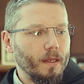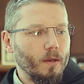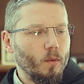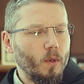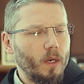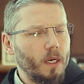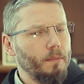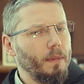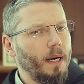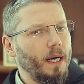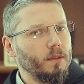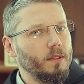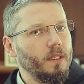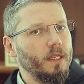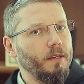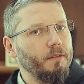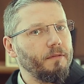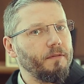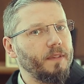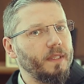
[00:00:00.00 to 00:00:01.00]
what
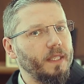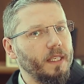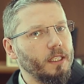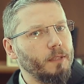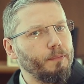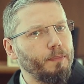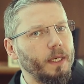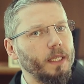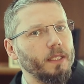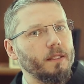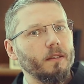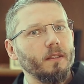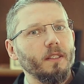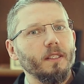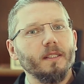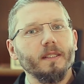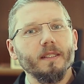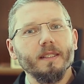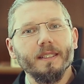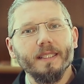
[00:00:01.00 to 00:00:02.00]
about if this person
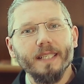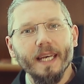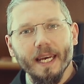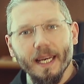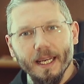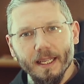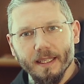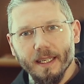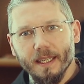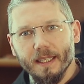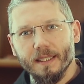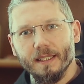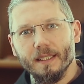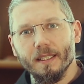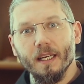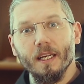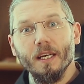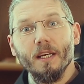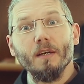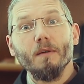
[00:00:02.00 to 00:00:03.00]
is saying
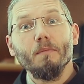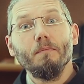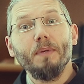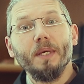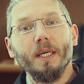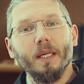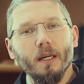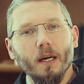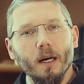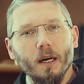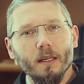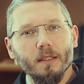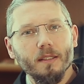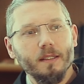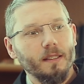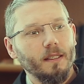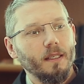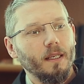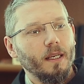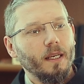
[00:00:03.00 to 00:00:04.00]
this
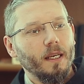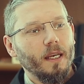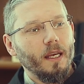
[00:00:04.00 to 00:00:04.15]
because